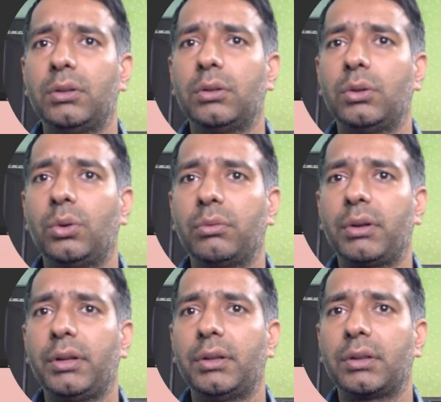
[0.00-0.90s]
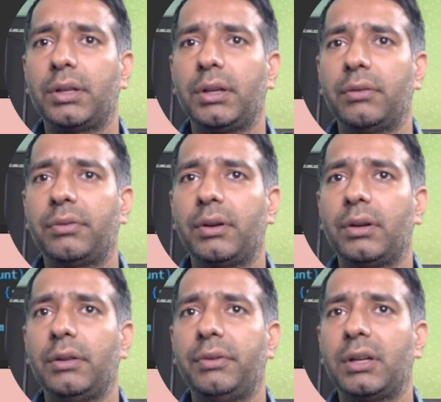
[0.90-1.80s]
No, don't worry. Nothing
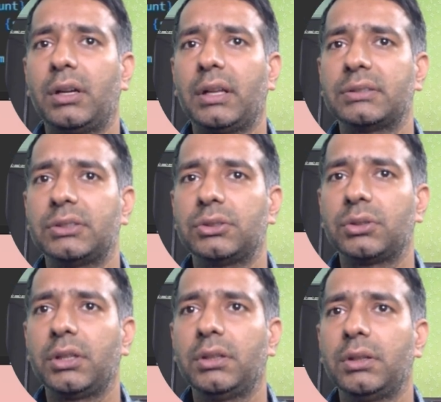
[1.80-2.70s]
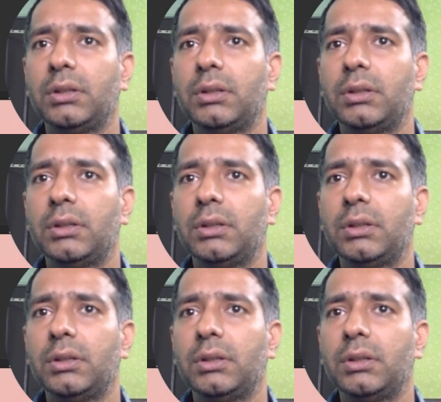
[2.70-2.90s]
difficult as such. Okay.